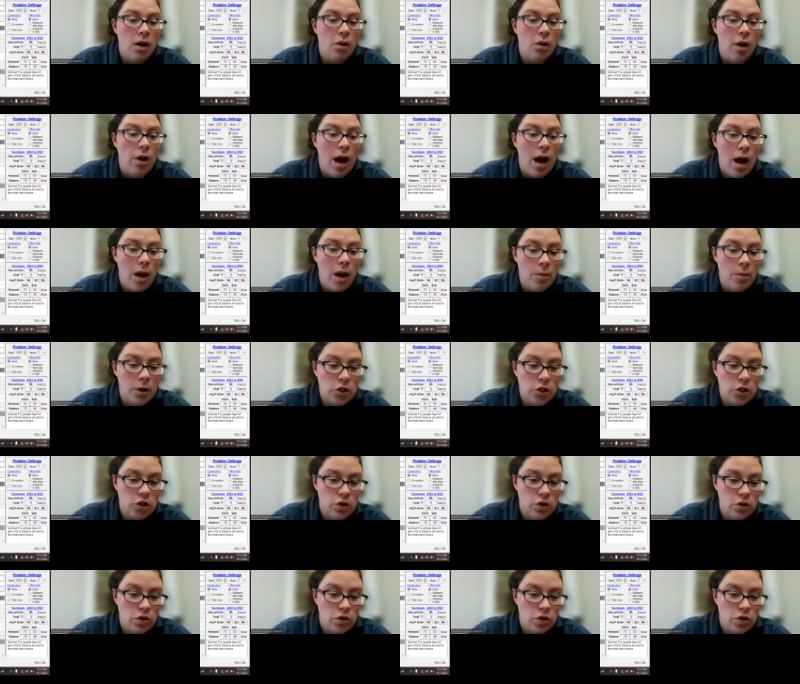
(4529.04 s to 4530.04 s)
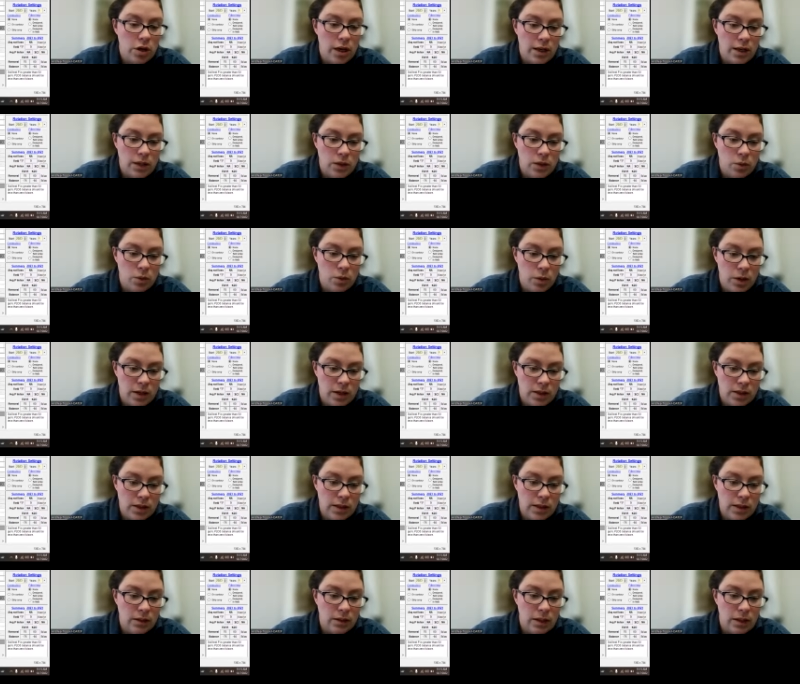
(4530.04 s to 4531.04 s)
how much nutrients we
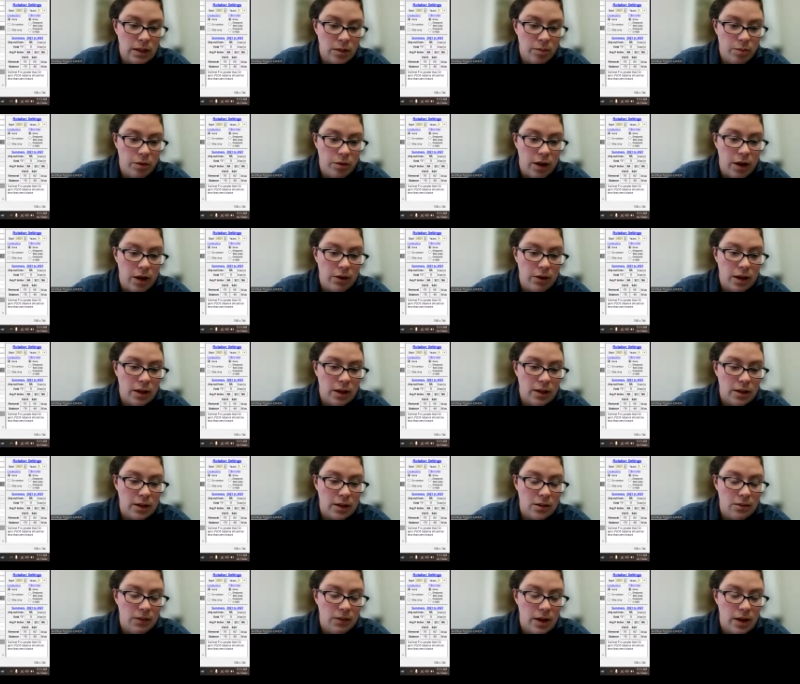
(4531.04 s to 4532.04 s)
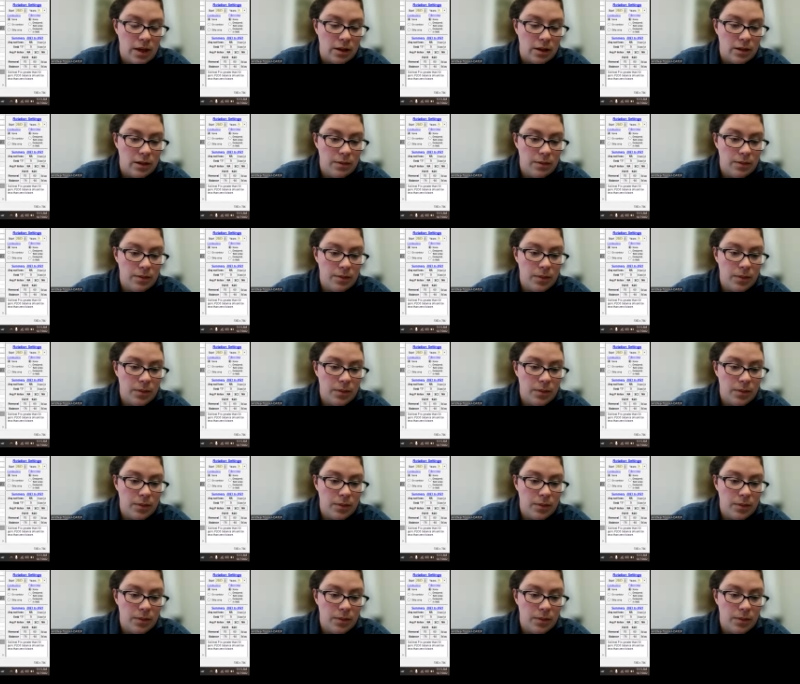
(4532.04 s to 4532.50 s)
still need to put out on this field.